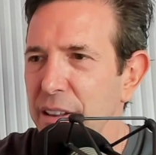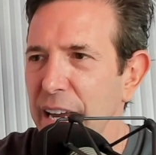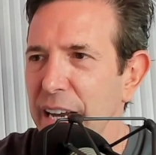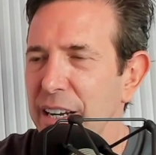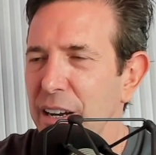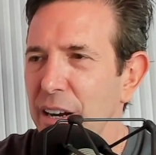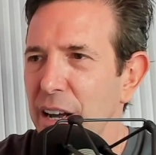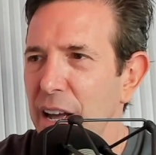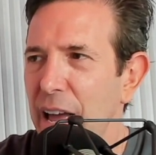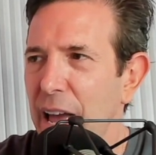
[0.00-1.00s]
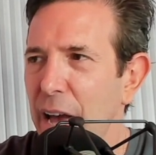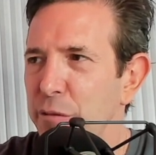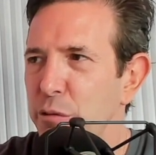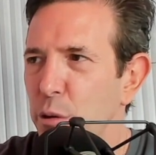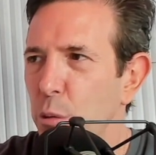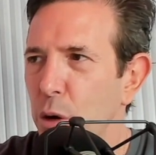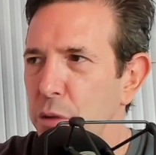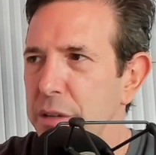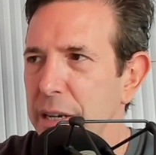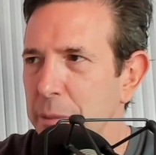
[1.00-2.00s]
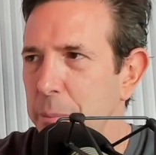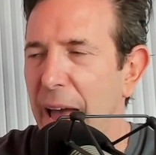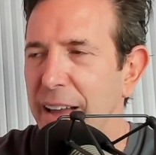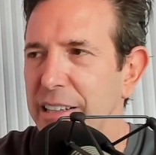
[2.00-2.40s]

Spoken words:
like have real world impact.